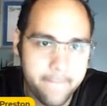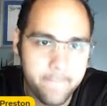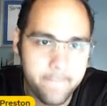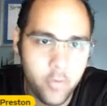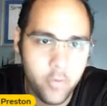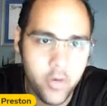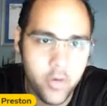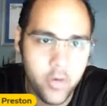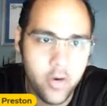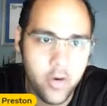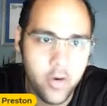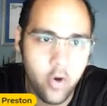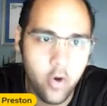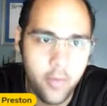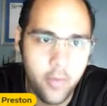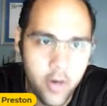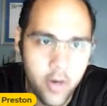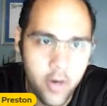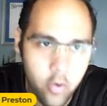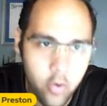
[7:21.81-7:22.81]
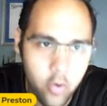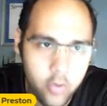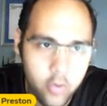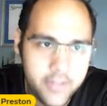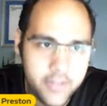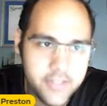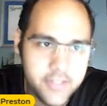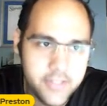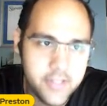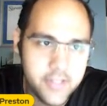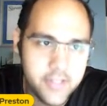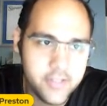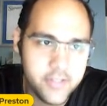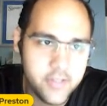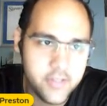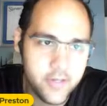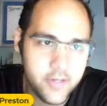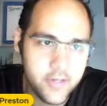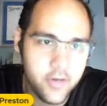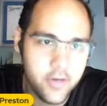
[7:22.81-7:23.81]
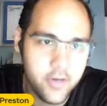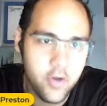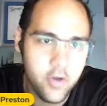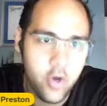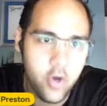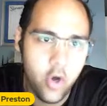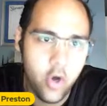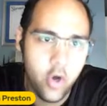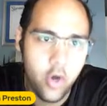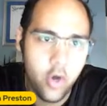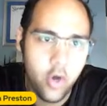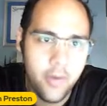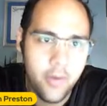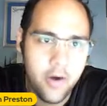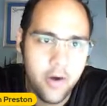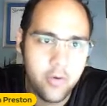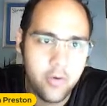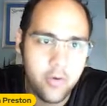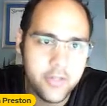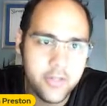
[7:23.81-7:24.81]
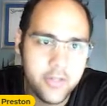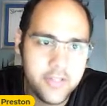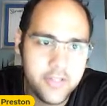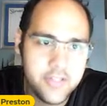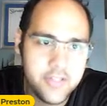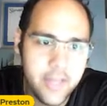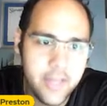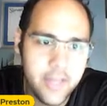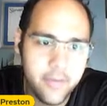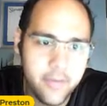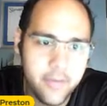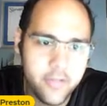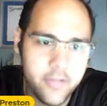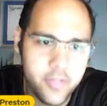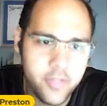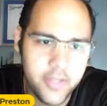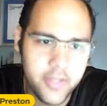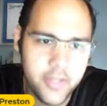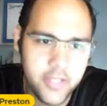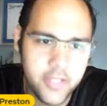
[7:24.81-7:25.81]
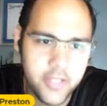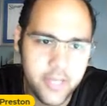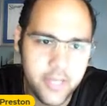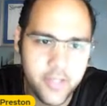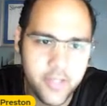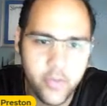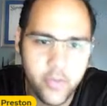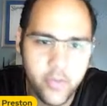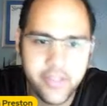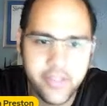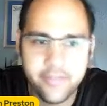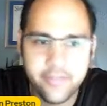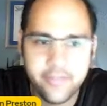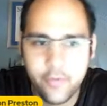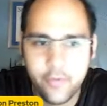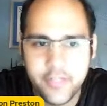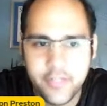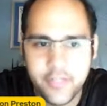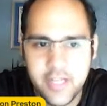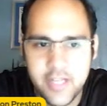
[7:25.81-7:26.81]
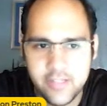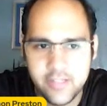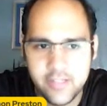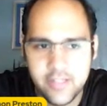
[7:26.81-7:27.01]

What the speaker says: Where Omar Wholeness is concerned, Omar Wholeness's debut for Jamaica came in 2014.